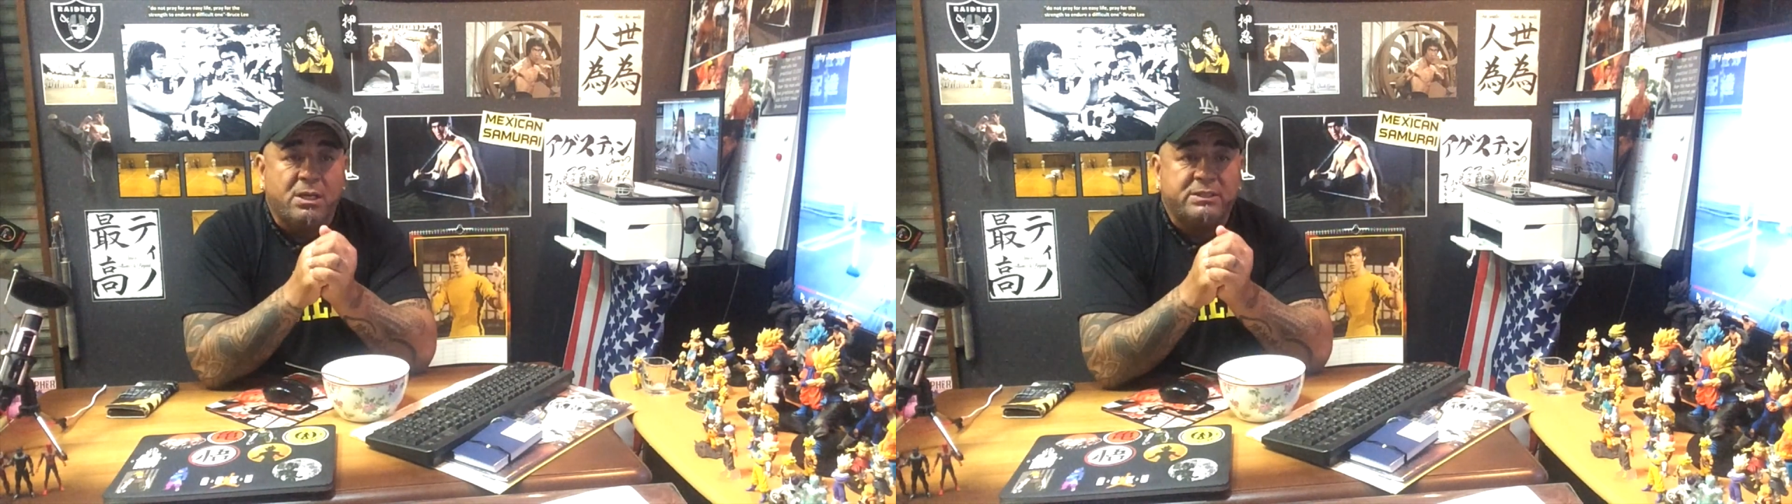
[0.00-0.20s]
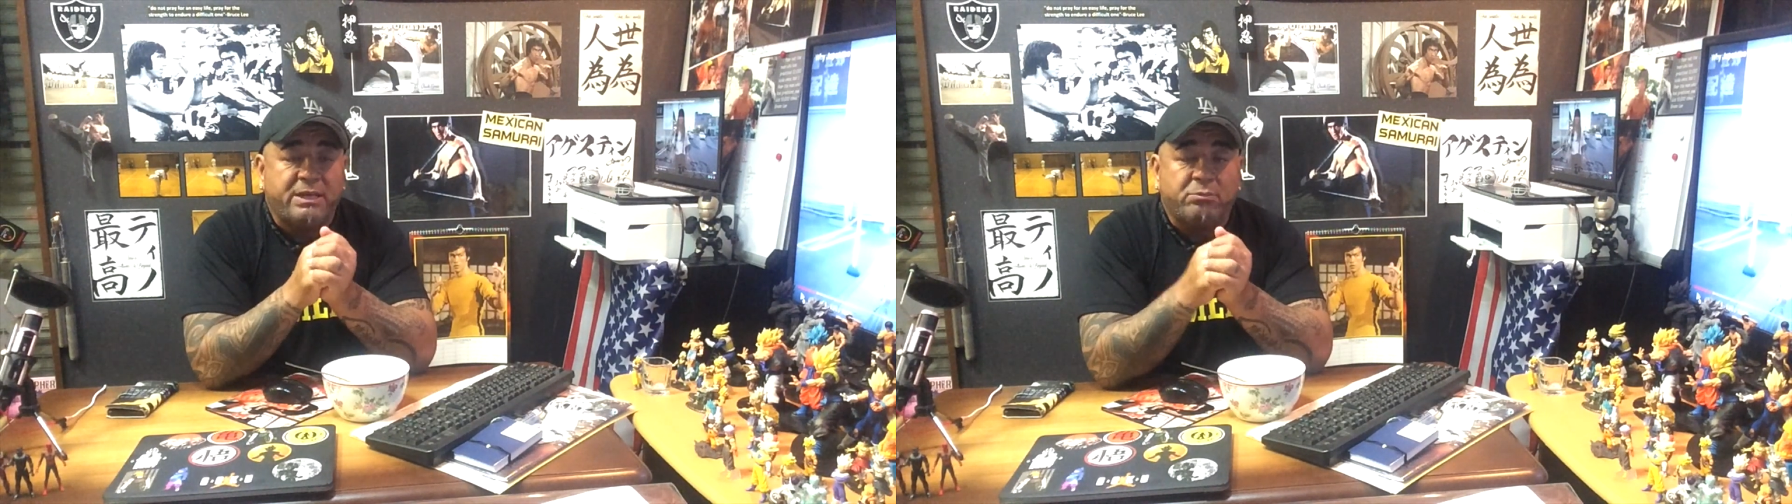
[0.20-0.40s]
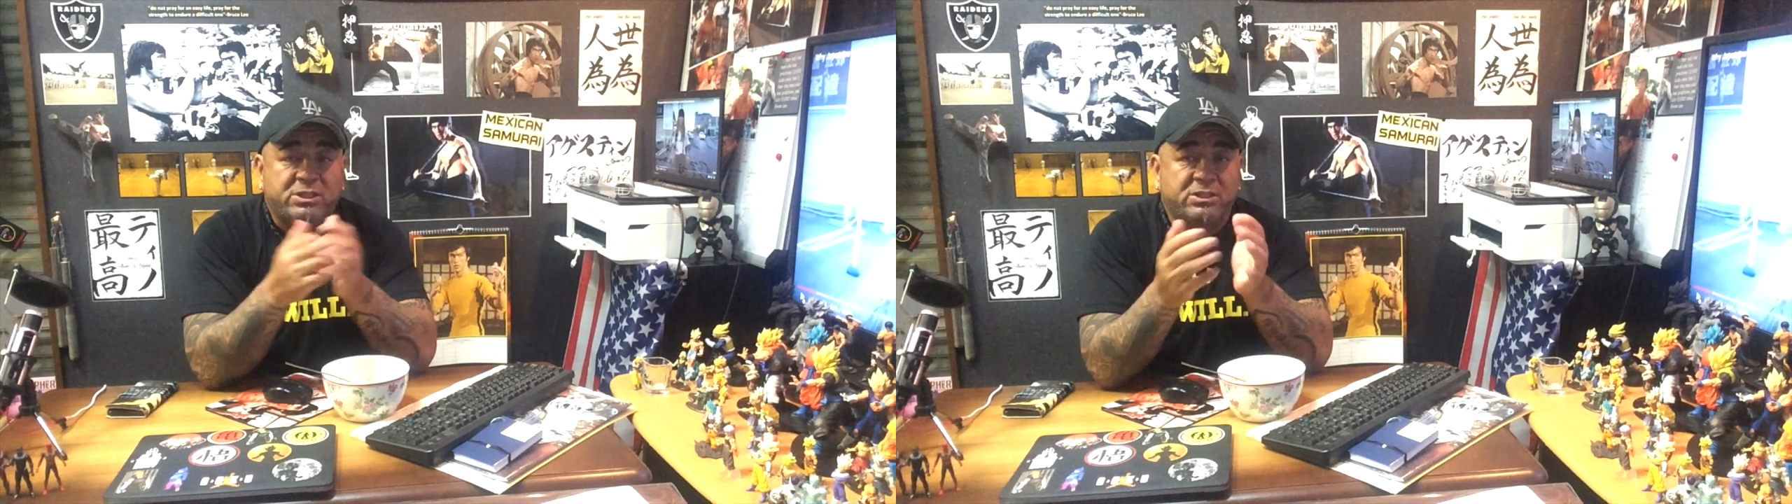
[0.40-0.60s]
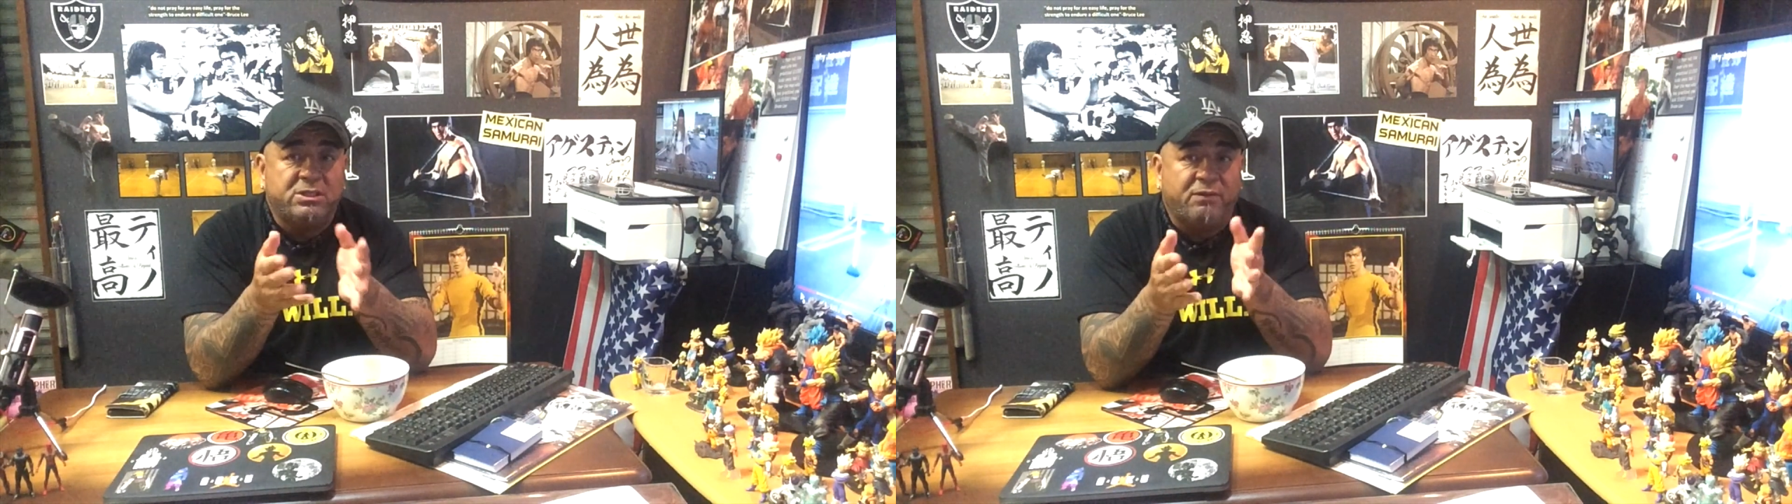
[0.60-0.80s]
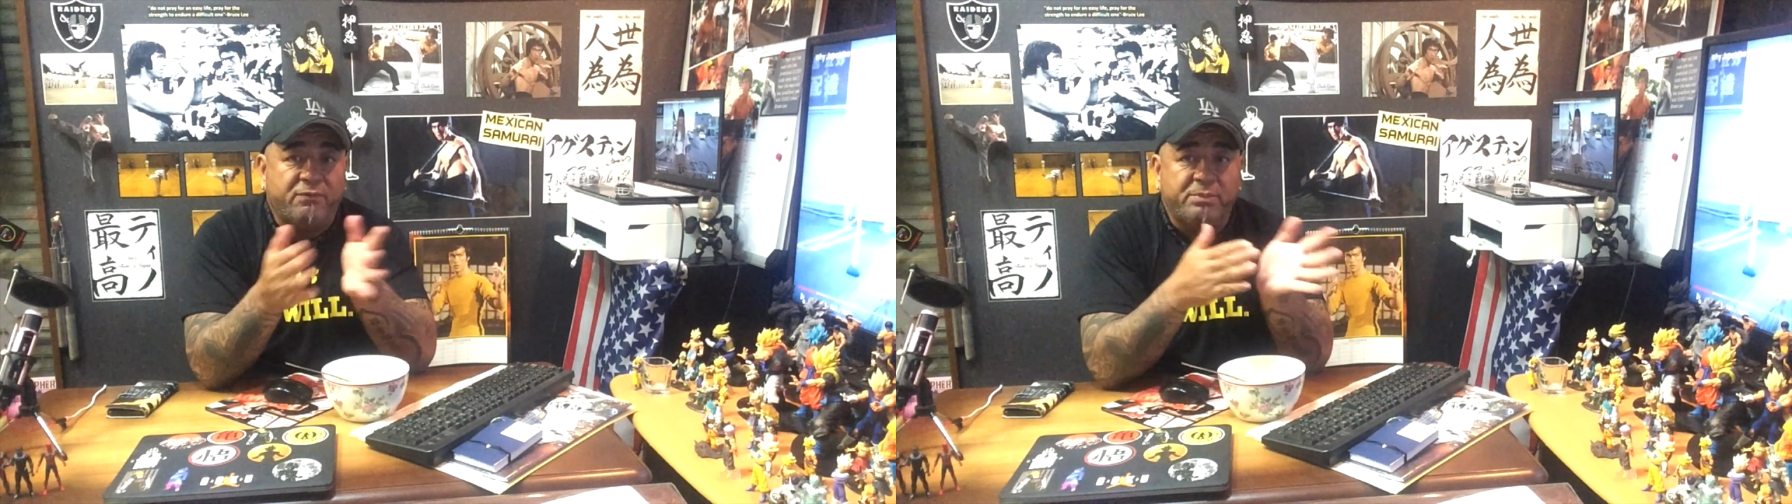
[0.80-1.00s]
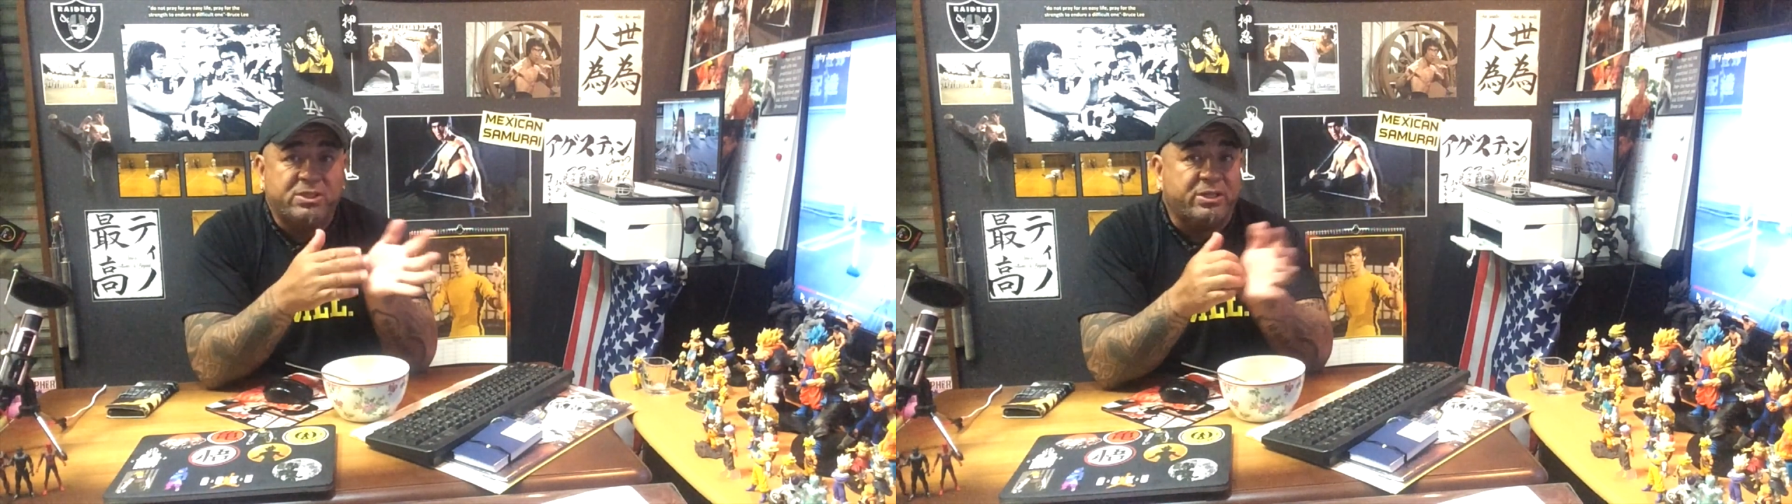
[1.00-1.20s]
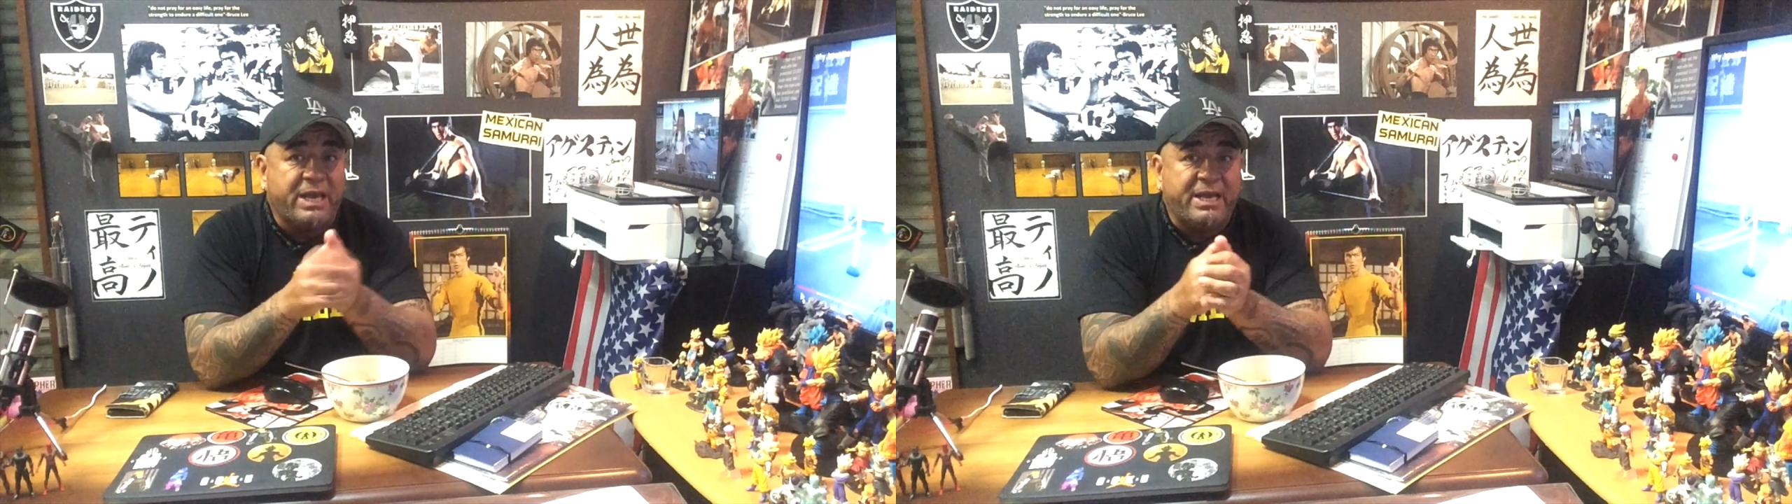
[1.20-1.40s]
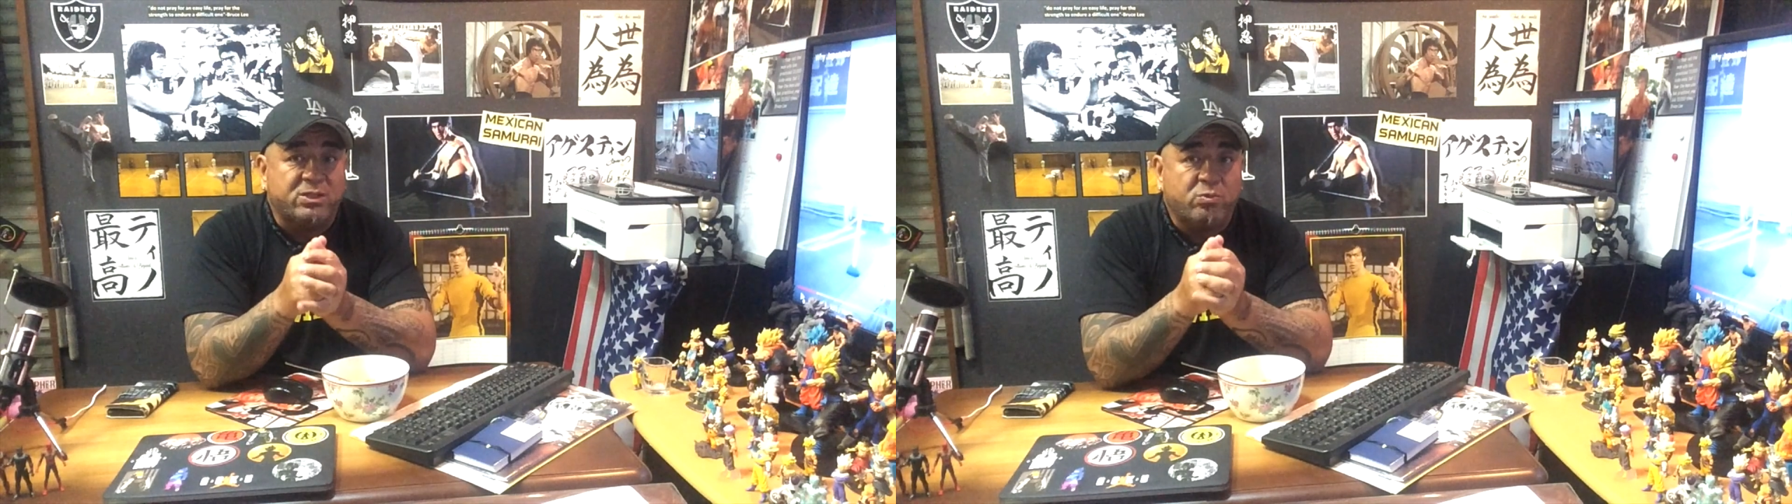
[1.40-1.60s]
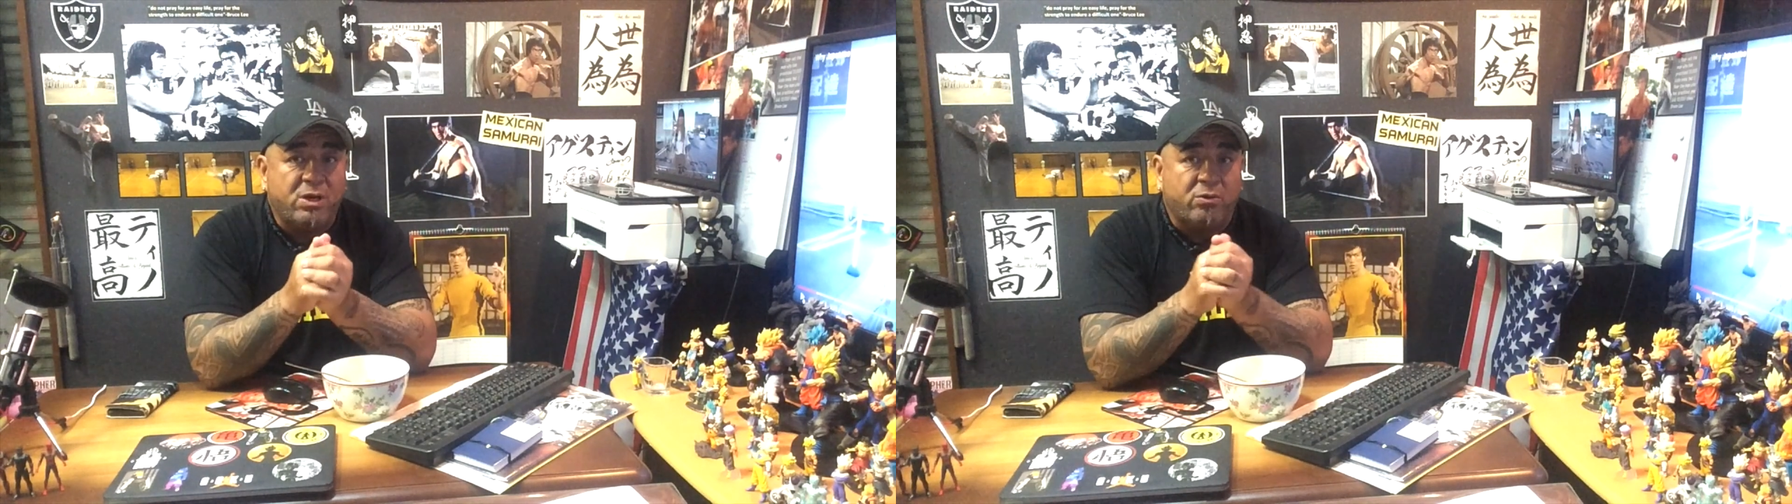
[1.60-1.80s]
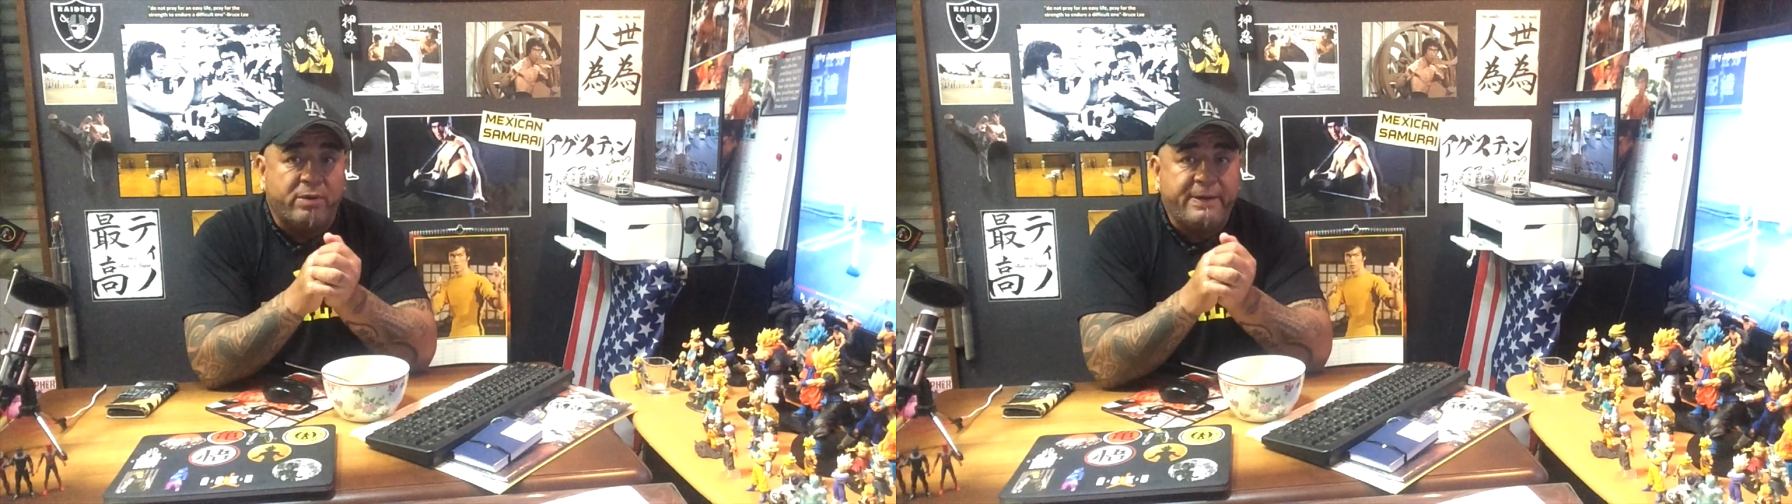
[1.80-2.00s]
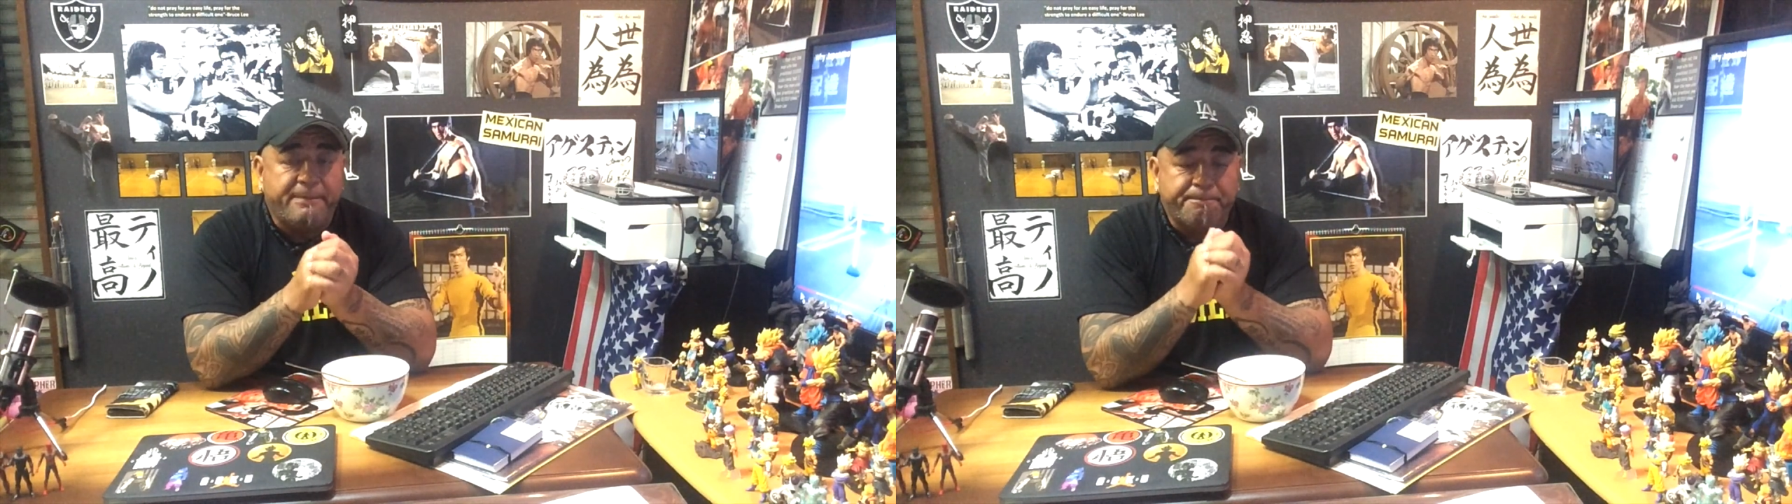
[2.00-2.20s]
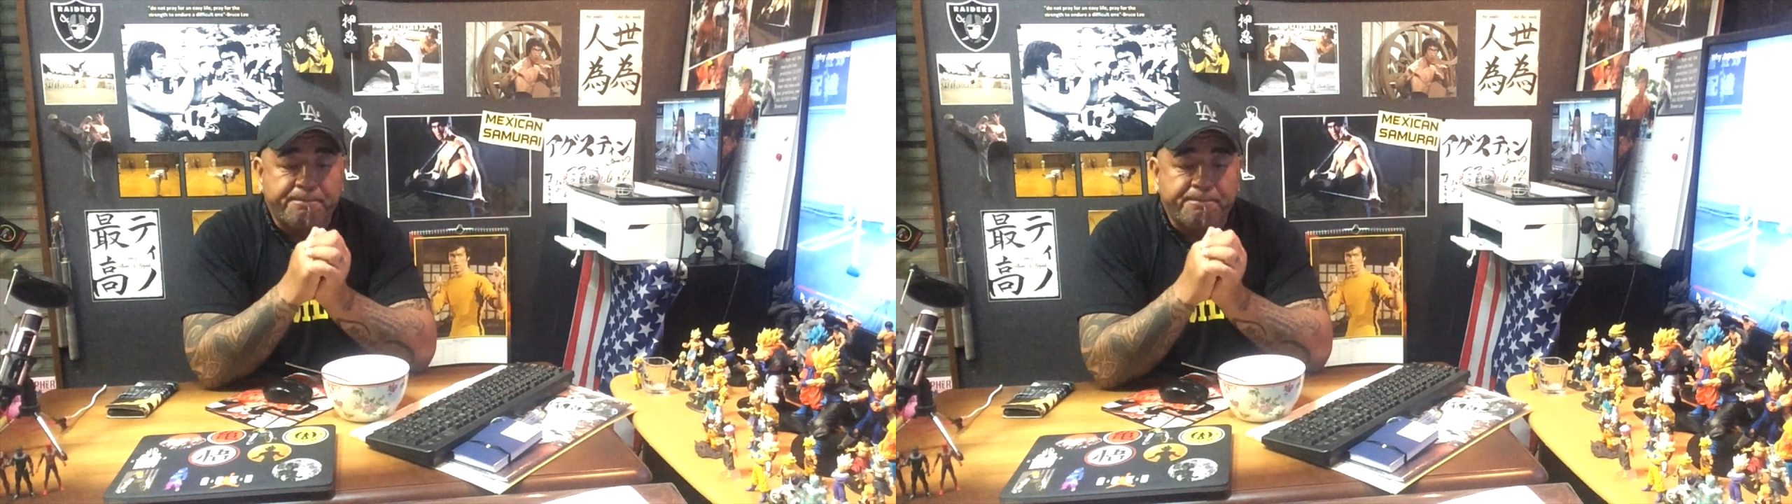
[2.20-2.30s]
sandwiches and stuff for Mr. K as well, right?